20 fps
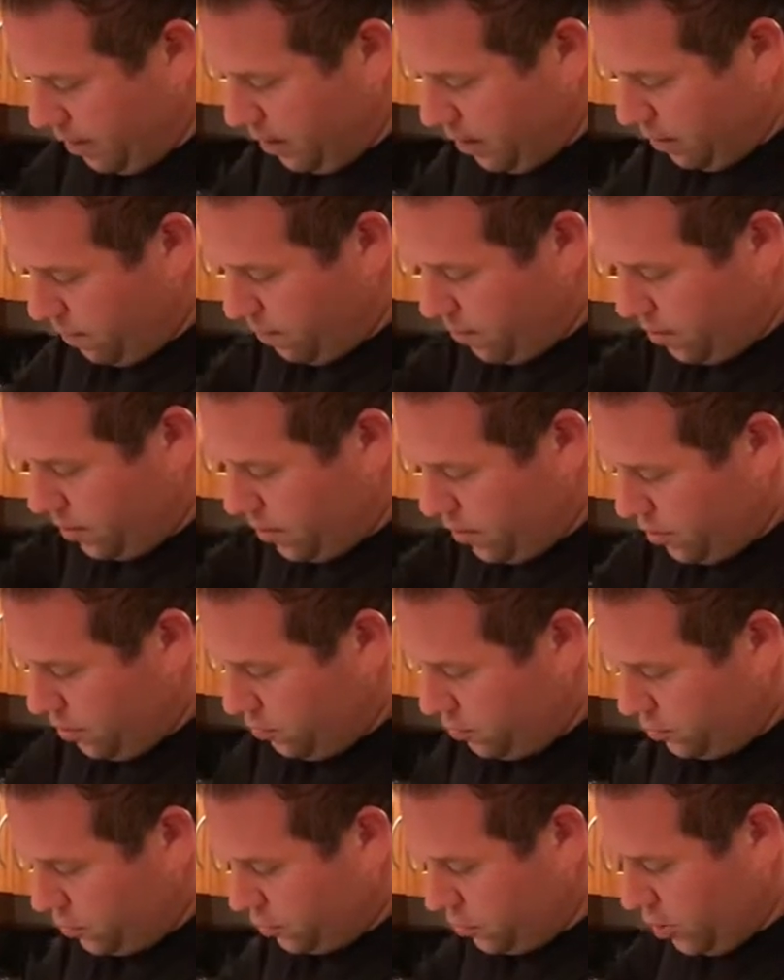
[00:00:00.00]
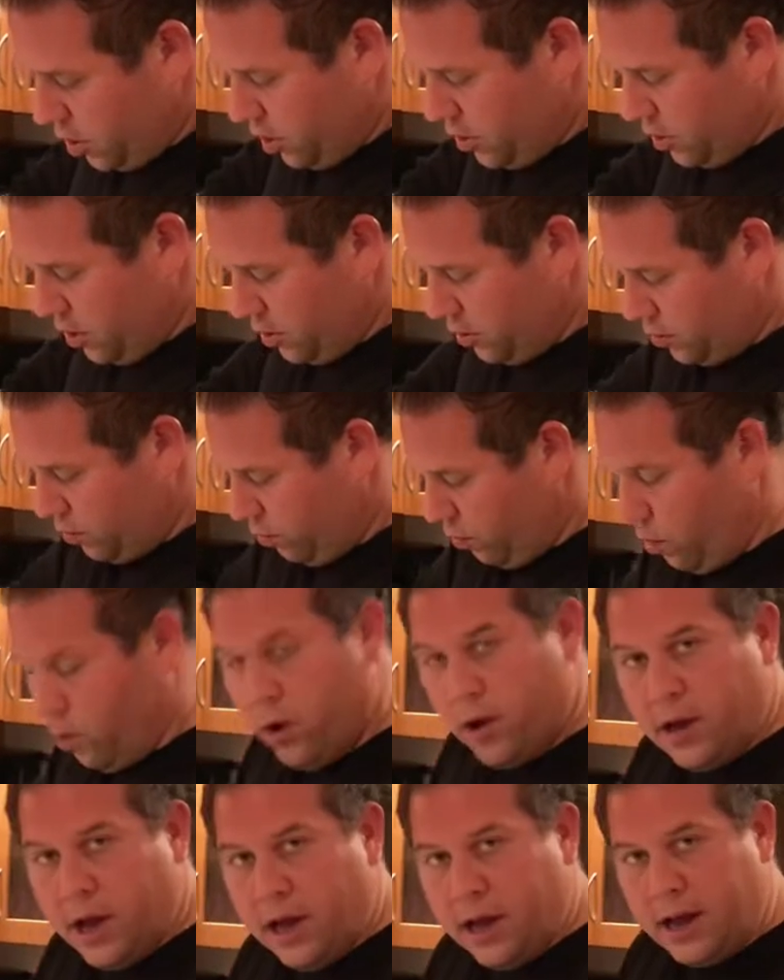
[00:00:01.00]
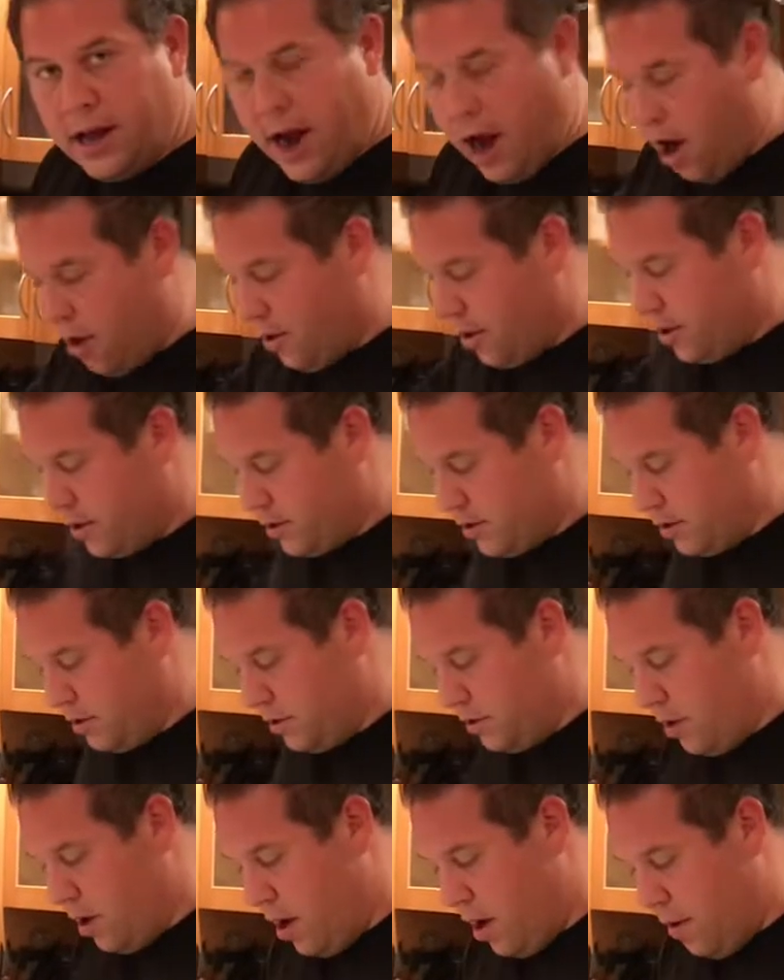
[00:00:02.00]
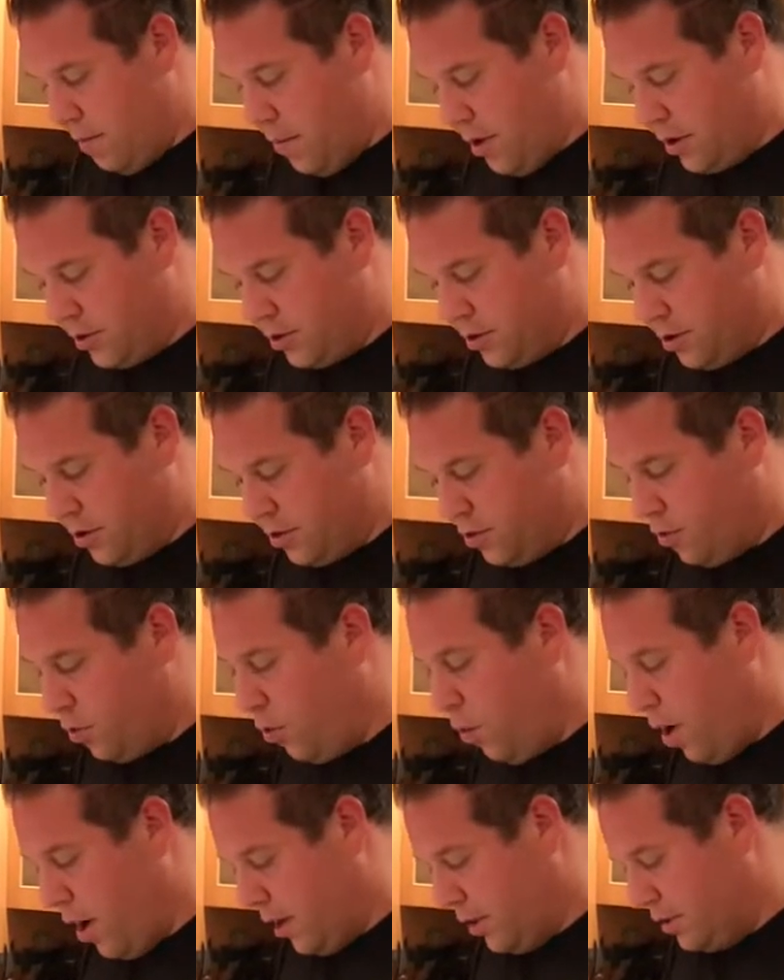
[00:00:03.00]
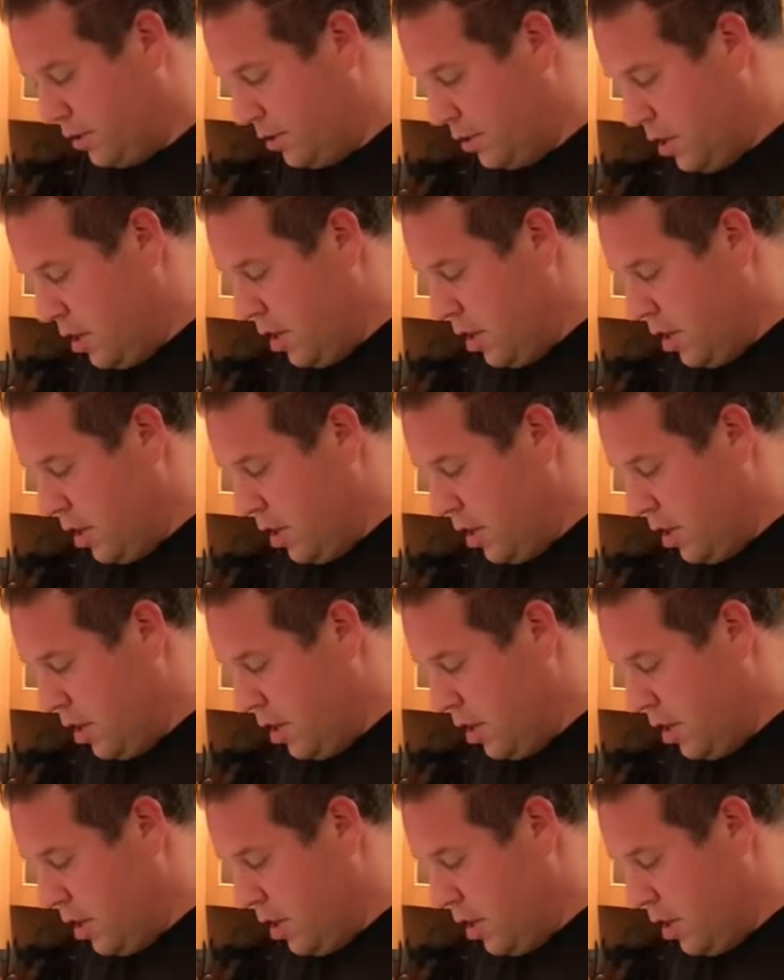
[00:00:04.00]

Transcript: We're gonna use this onion and garlic mixture twice.